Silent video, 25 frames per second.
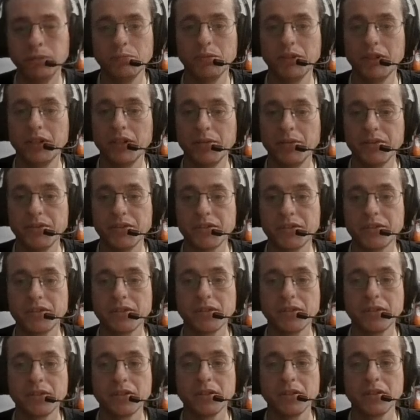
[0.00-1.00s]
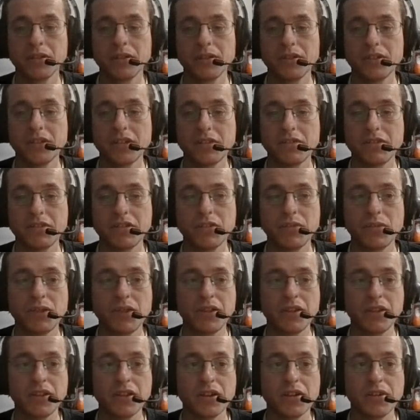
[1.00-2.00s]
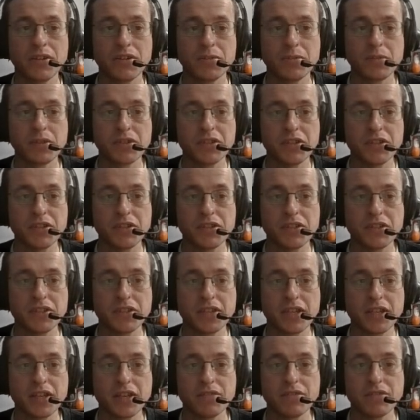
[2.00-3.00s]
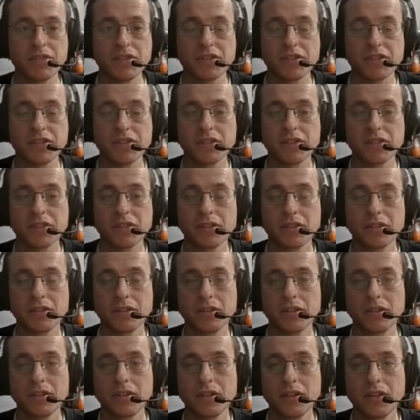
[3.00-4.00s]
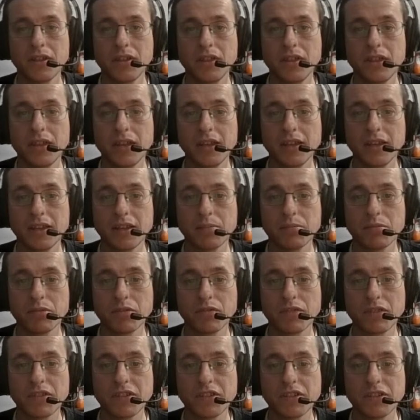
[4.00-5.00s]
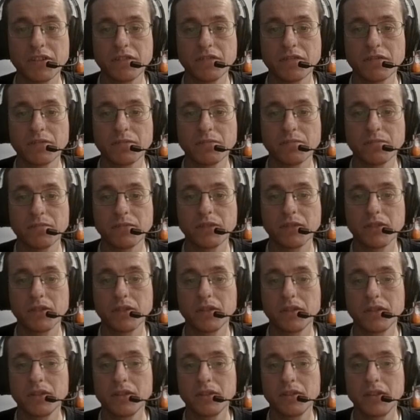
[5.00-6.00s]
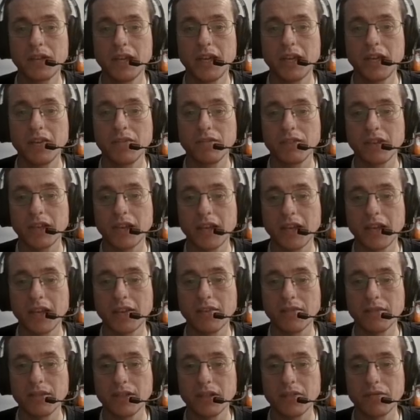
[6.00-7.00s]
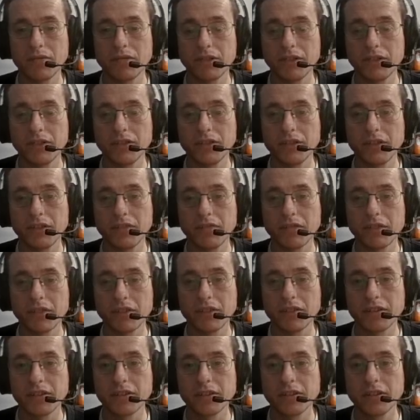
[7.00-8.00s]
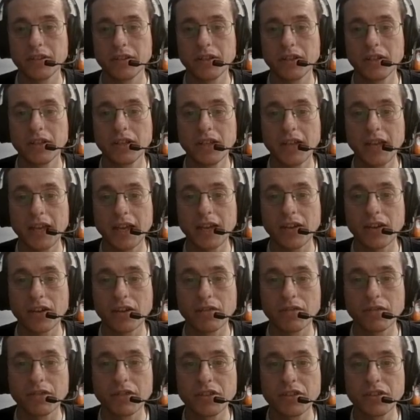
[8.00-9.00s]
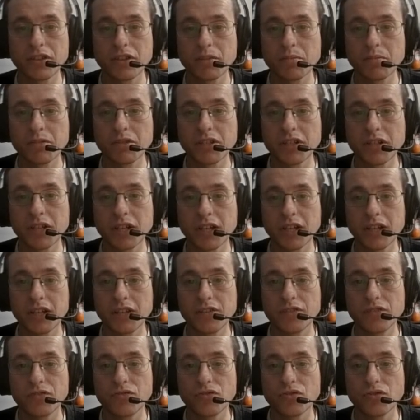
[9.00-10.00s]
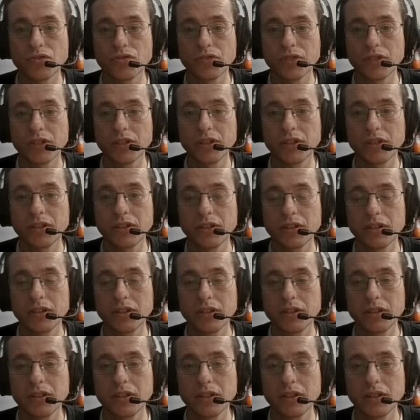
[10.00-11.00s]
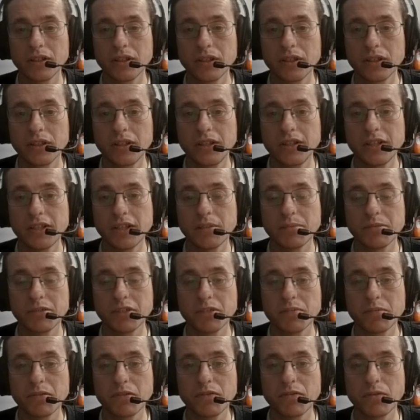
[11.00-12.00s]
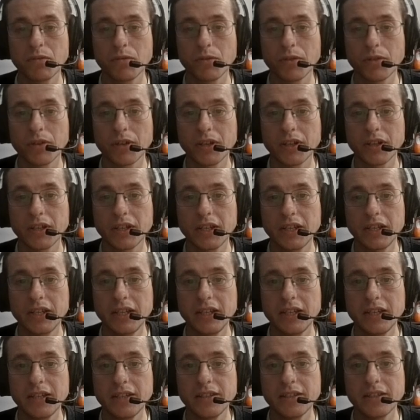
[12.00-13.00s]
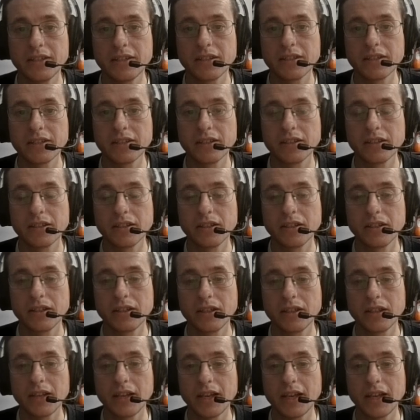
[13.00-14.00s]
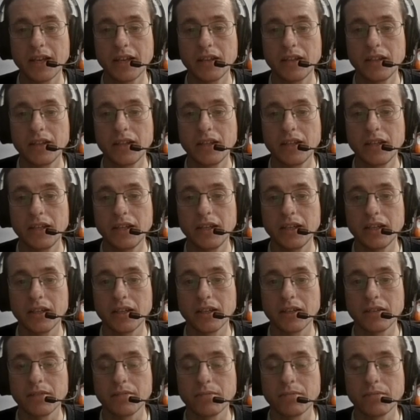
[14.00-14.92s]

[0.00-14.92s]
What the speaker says: But it was definitely way to go, especially since they have this thing that prevents you from AFK leveling your defense. And our friend Terpuntine is a druid. He's helped us before, and he is at the